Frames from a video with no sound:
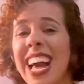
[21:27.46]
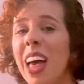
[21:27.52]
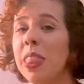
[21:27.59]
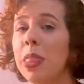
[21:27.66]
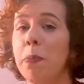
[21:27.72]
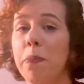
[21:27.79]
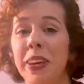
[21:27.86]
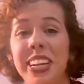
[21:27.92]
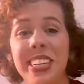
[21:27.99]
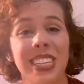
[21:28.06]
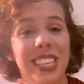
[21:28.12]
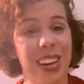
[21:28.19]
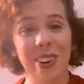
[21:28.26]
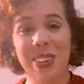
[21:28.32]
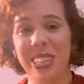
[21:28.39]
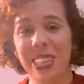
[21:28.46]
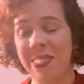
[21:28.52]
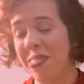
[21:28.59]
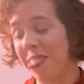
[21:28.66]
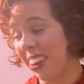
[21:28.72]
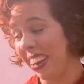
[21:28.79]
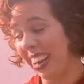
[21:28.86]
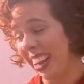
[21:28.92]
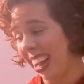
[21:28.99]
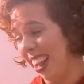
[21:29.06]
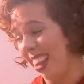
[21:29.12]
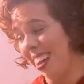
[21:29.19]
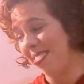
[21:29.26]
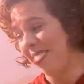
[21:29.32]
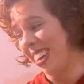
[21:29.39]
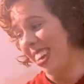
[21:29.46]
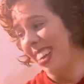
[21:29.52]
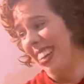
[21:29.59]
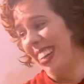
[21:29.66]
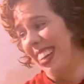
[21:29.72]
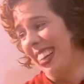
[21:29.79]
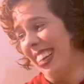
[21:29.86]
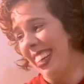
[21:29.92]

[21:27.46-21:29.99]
The beat is so different and I love it.